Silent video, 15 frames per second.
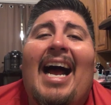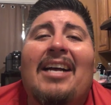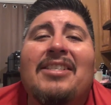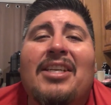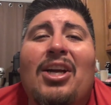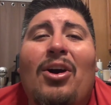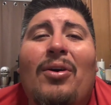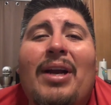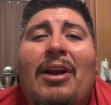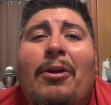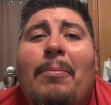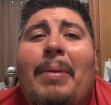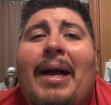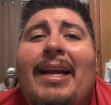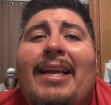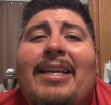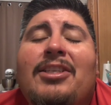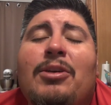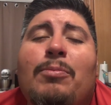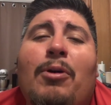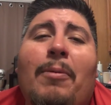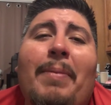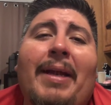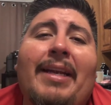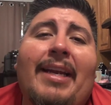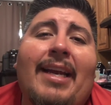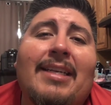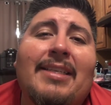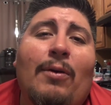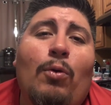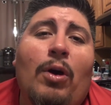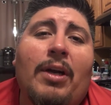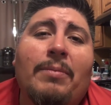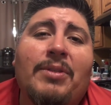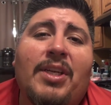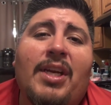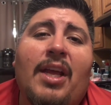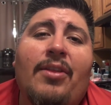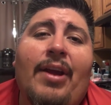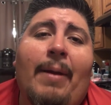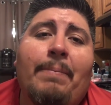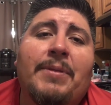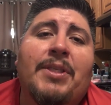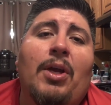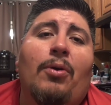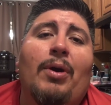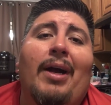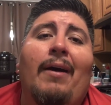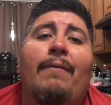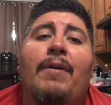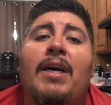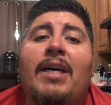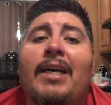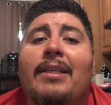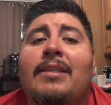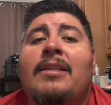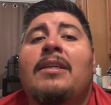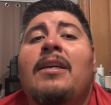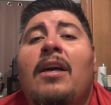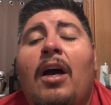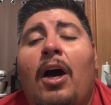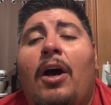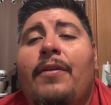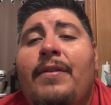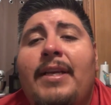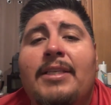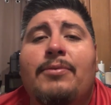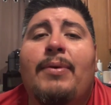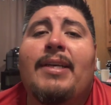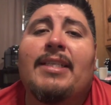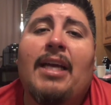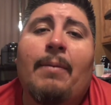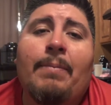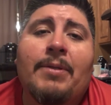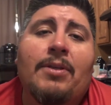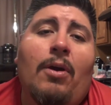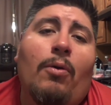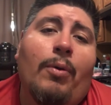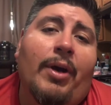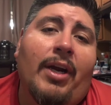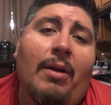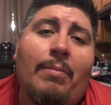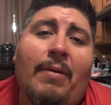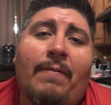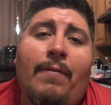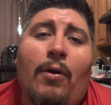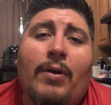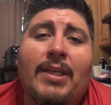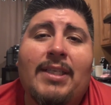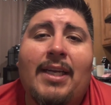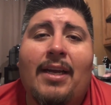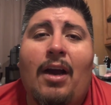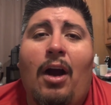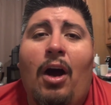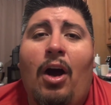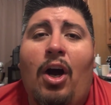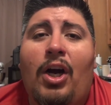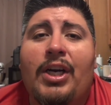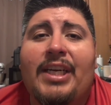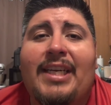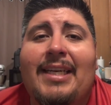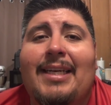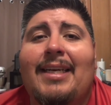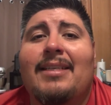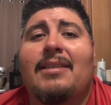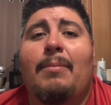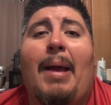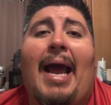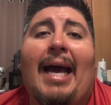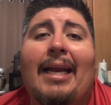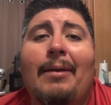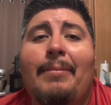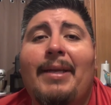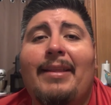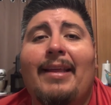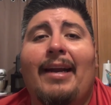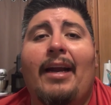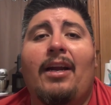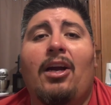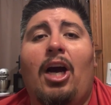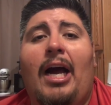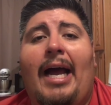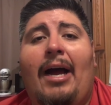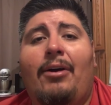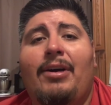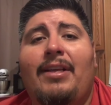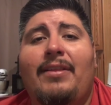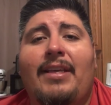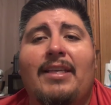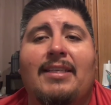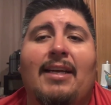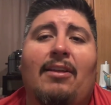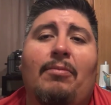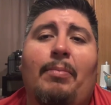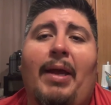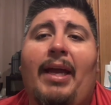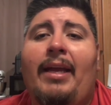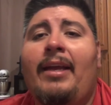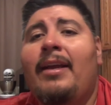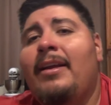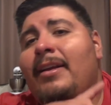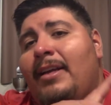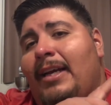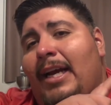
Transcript: How's it going, everybody? It's your boy Big Diaz and welcome to another episode of Hooked. On this week's episode, we're going to be focusing on cooking some halibut that I caught out in the South Bay.